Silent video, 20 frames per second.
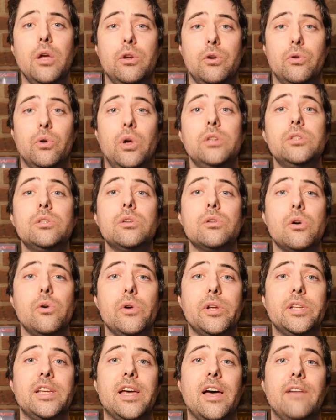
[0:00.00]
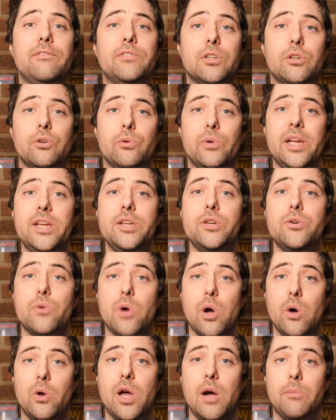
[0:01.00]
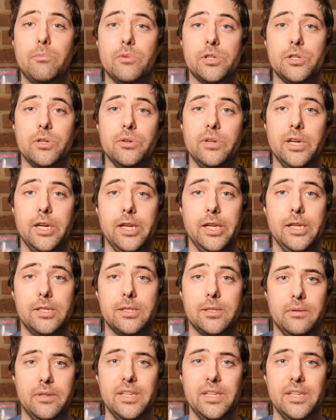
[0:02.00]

you're also going to have to create your own opportunities.